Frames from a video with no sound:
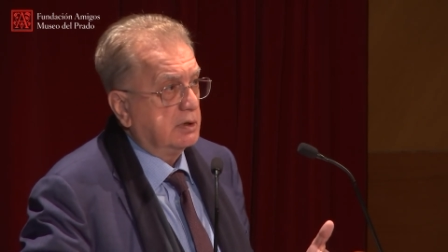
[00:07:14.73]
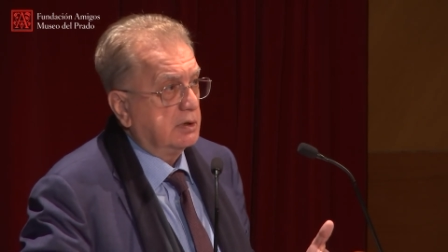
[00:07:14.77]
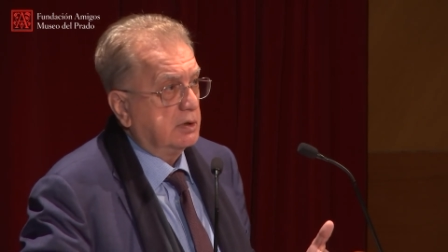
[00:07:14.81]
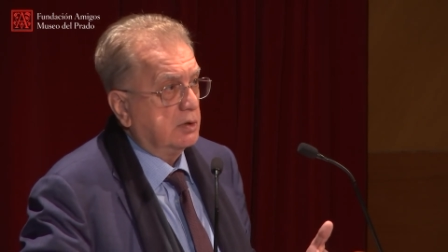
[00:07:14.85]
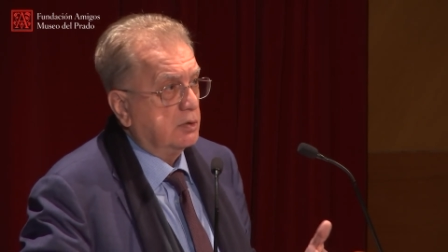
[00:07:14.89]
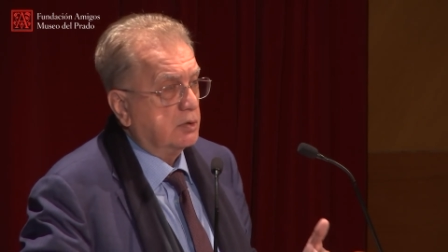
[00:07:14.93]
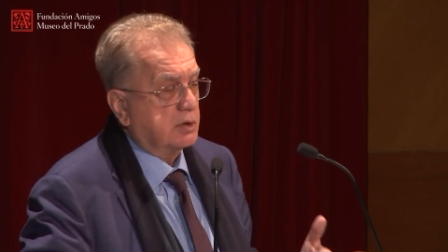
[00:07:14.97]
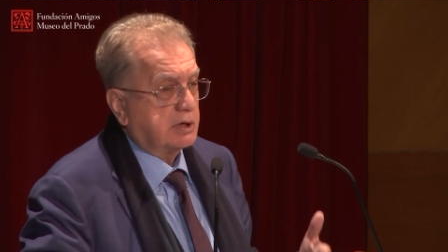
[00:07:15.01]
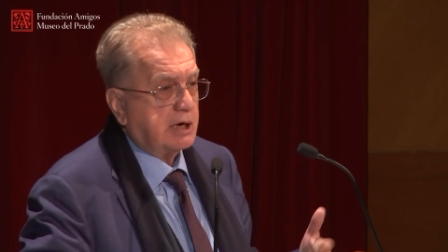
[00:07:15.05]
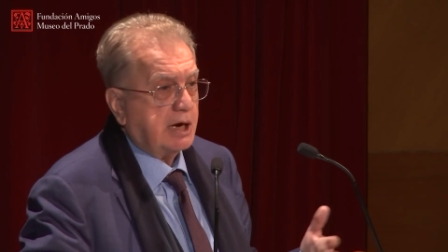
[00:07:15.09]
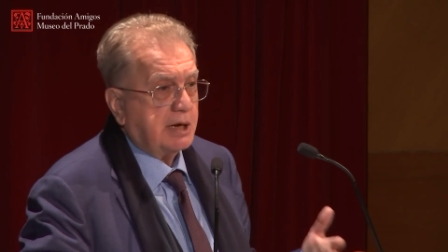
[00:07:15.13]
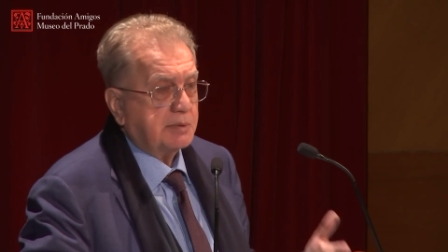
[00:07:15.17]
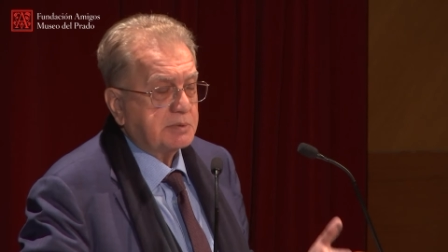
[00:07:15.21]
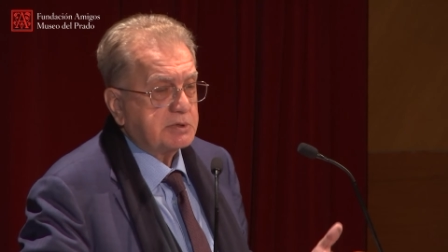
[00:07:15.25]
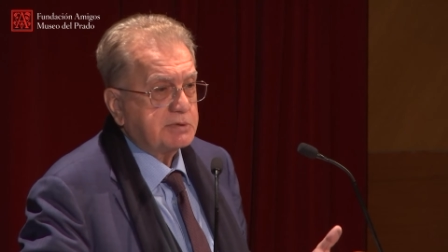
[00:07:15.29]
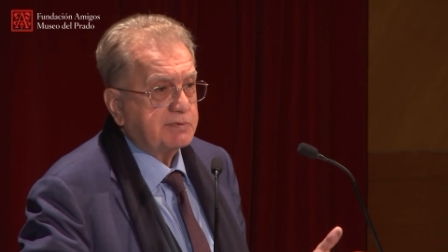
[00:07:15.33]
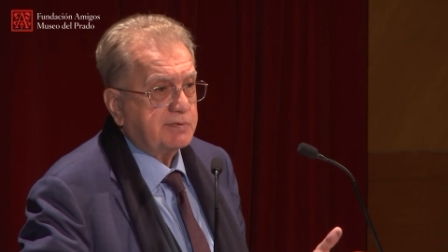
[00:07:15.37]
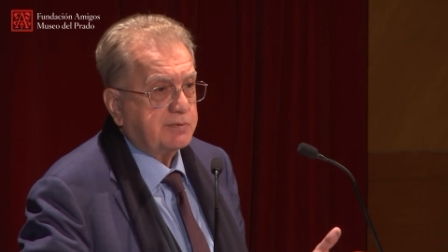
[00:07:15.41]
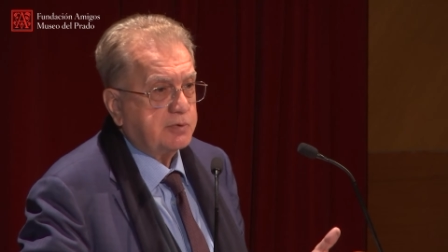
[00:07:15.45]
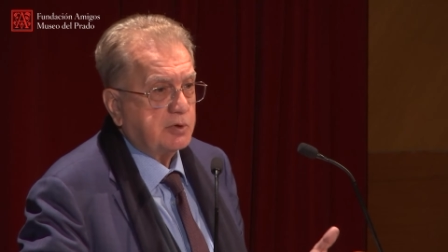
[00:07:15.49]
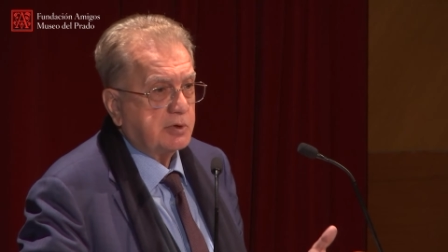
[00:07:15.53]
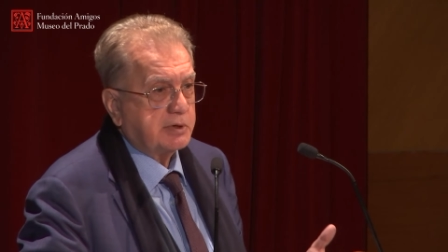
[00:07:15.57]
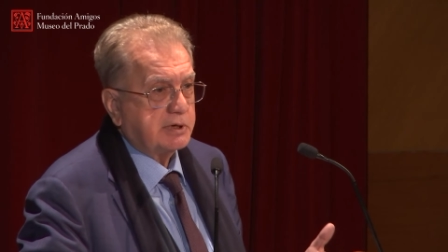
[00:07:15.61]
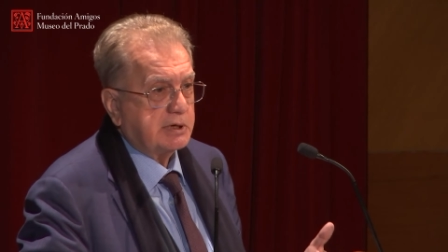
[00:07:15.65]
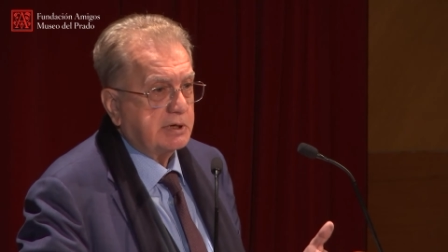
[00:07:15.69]
who comes,
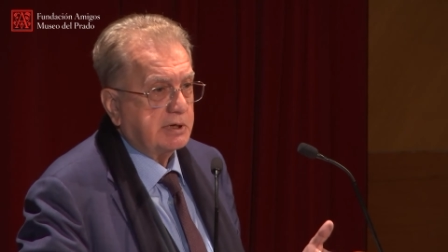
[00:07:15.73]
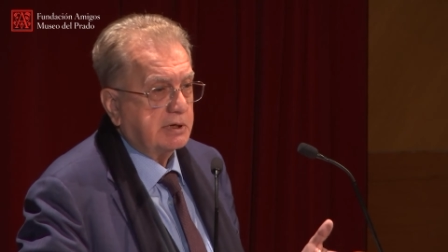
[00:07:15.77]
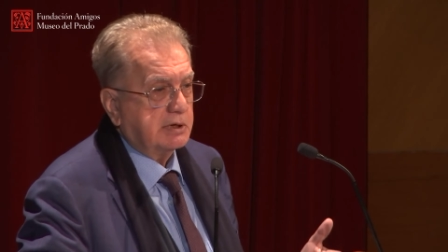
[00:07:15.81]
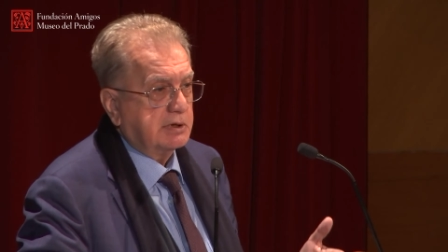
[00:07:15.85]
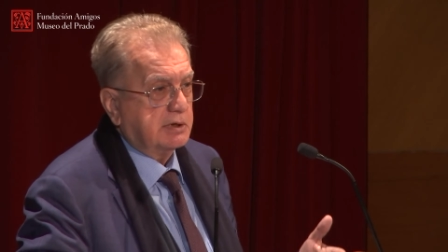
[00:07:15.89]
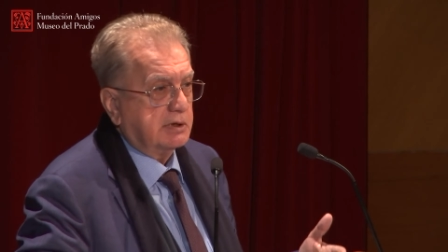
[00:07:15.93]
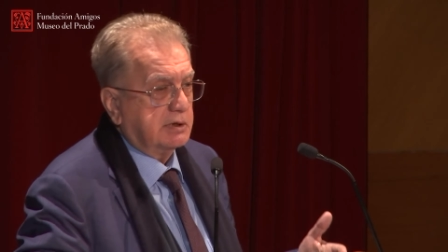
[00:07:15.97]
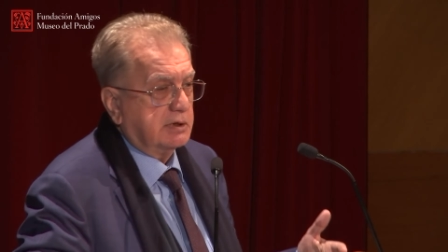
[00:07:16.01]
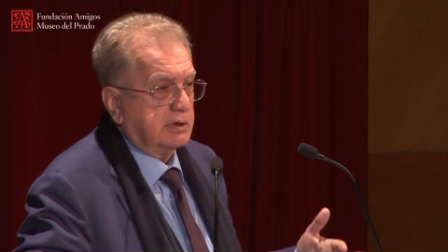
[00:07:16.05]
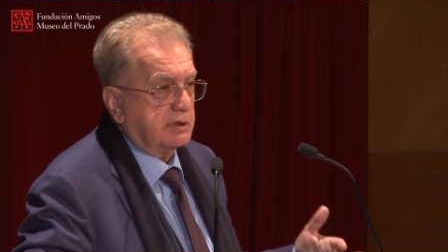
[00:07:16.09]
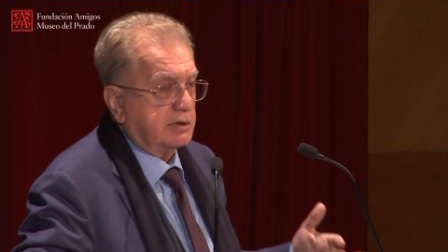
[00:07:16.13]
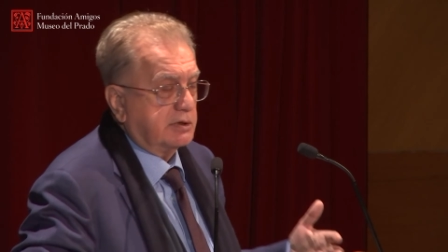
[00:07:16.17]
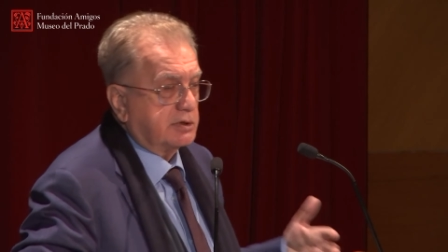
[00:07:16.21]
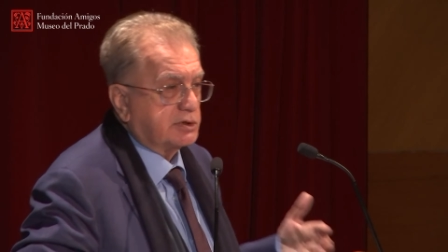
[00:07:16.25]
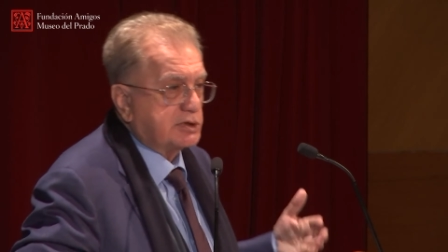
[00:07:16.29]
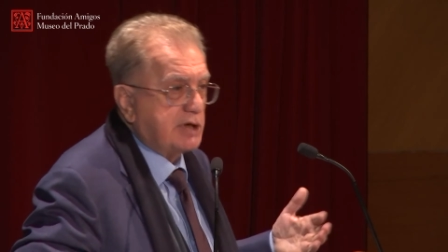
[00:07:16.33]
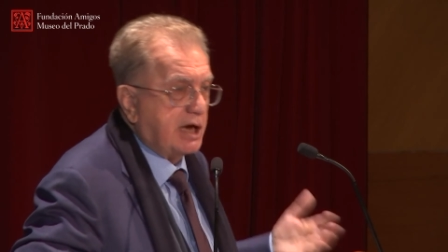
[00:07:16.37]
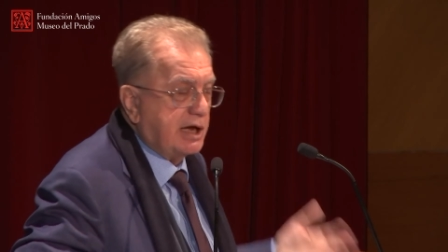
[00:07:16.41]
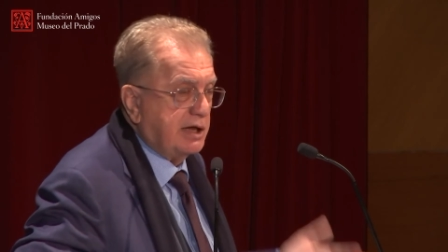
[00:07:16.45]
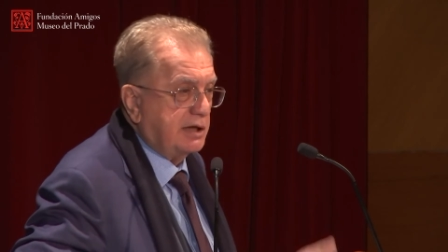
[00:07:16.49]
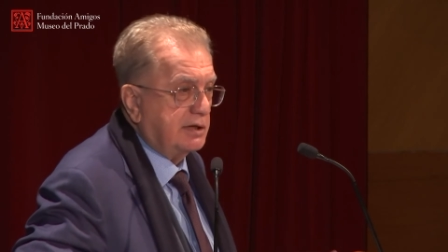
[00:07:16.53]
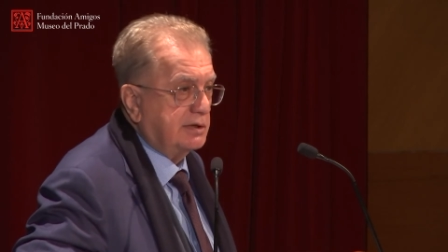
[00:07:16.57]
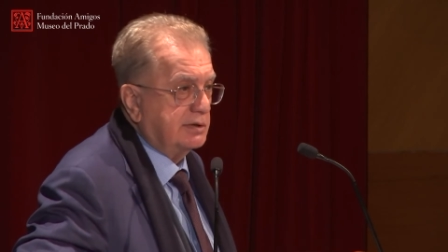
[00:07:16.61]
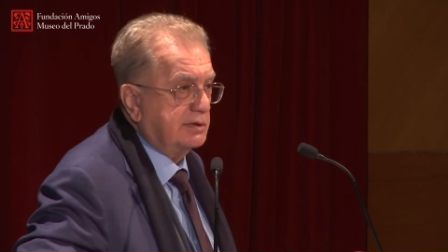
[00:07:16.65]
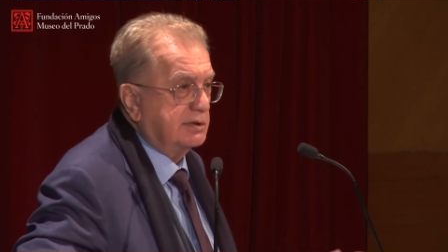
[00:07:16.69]
for the
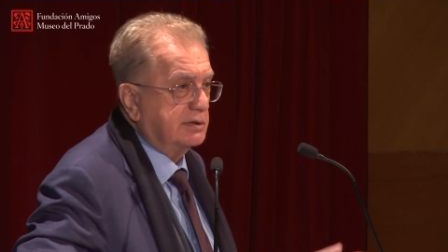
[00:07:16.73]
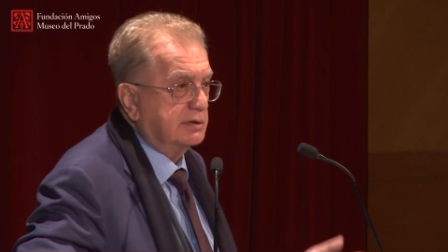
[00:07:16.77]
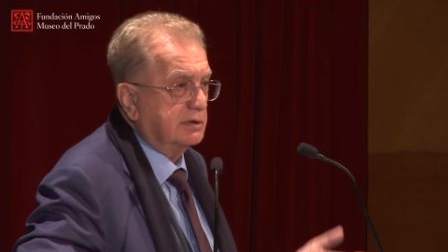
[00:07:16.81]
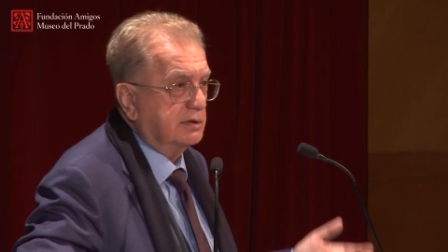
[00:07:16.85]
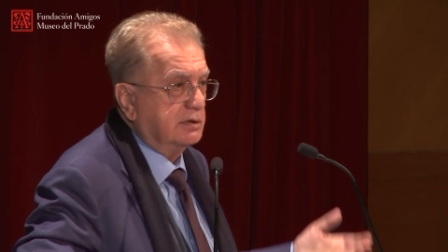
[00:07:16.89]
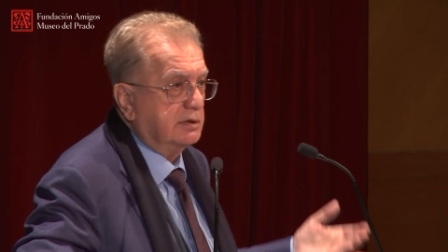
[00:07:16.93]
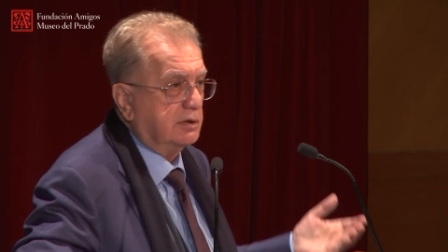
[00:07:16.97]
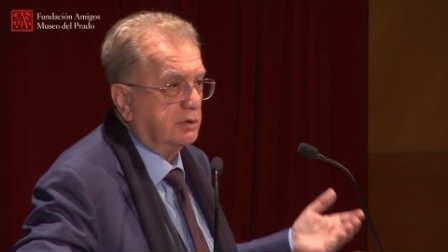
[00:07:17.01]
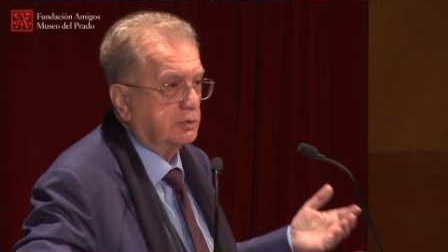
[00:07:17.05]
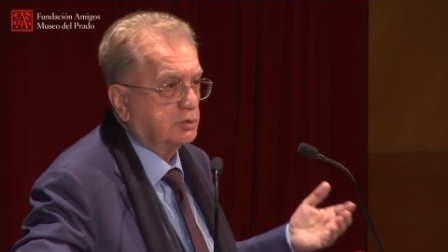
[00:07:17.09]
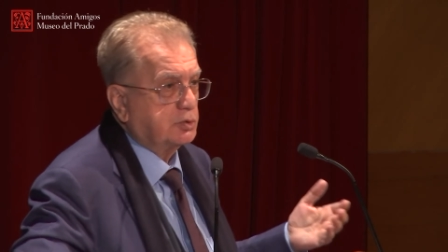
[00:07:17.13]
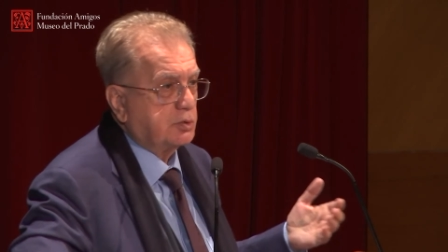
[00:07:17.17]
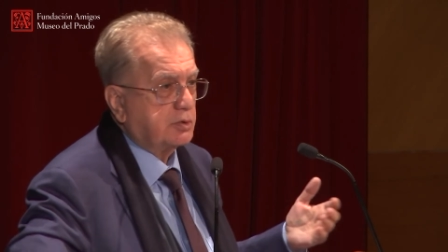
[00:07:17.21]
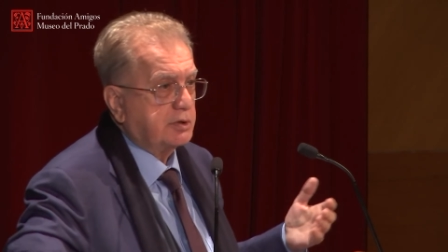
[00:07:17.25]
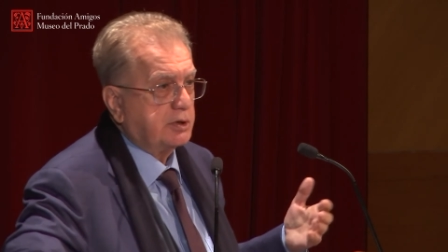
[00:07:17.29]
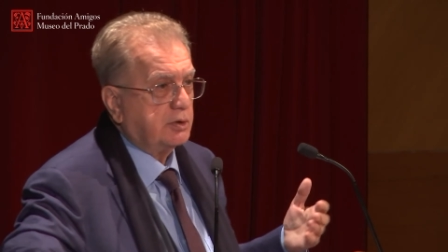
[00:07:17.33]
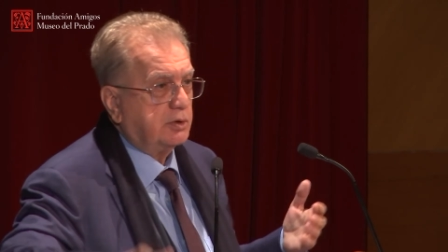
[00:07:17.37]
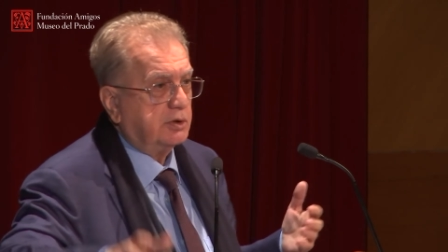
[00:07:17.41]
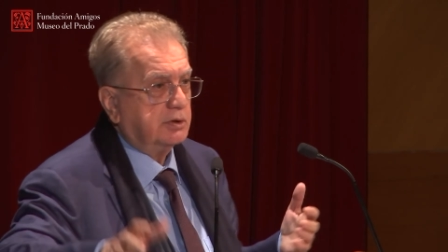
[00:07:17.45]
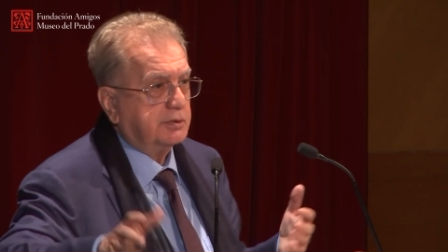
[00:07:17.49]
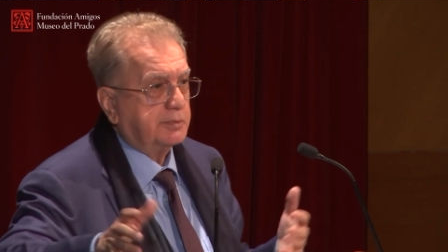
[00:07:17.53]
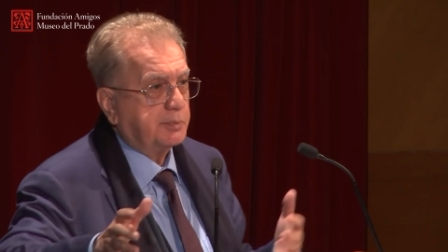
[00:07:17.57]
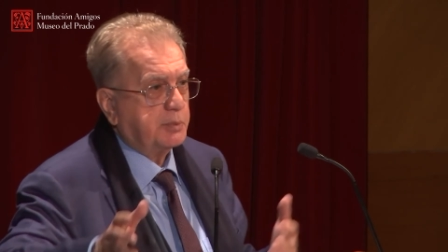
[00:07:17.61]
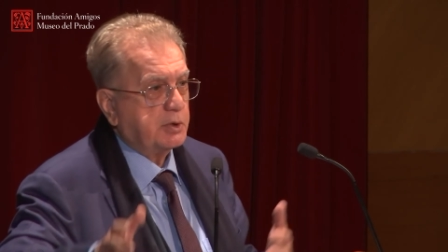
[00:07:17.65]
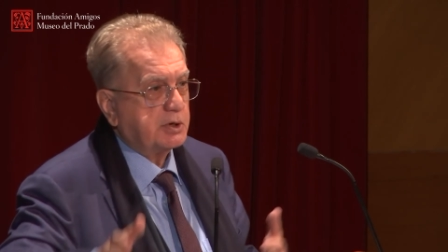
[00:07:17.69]
child or to the
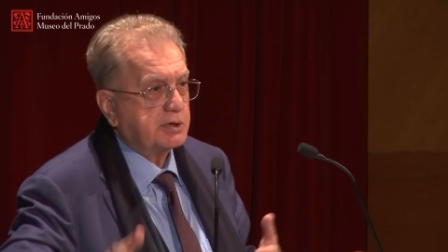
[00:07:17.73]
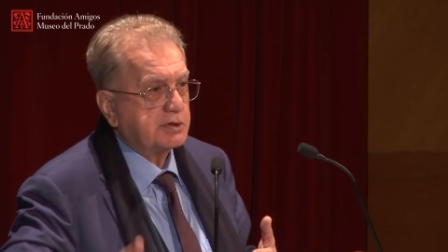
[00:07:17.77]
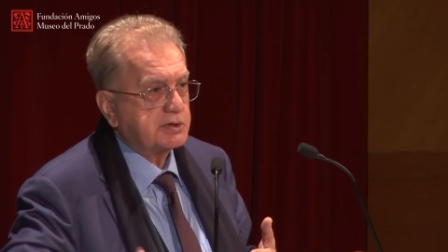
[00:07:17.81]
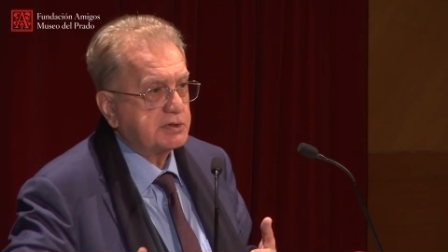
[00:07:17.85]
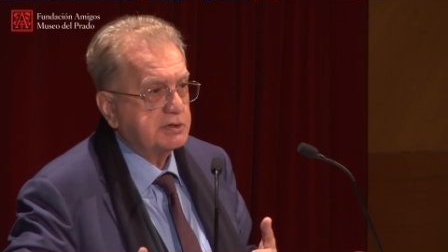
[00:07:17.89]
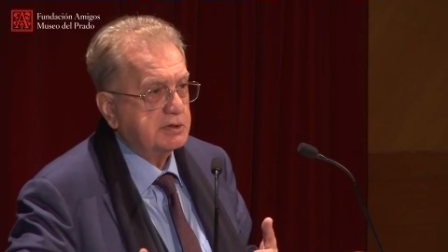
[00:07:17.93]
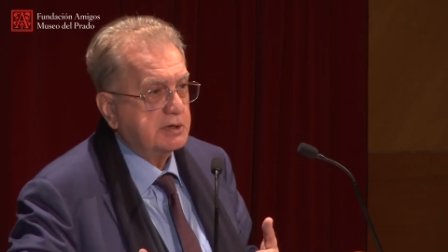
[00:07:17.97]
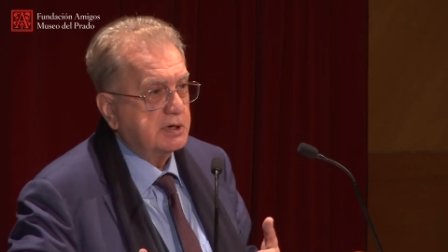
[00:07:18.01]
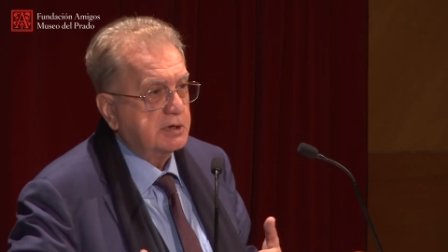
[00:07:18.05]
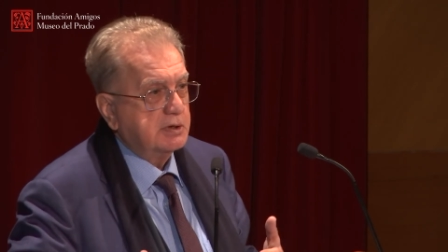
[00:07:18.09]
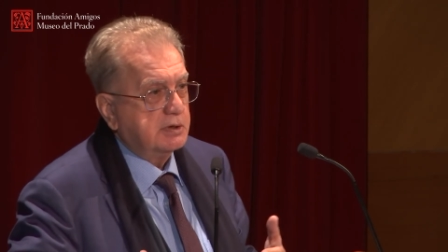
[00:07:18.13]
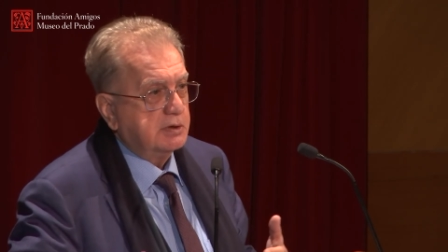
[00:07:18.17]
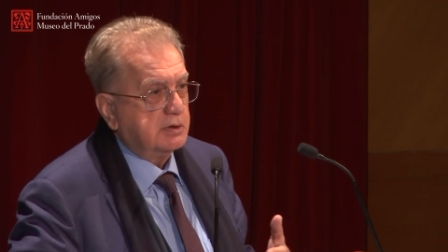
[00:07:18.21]
old person,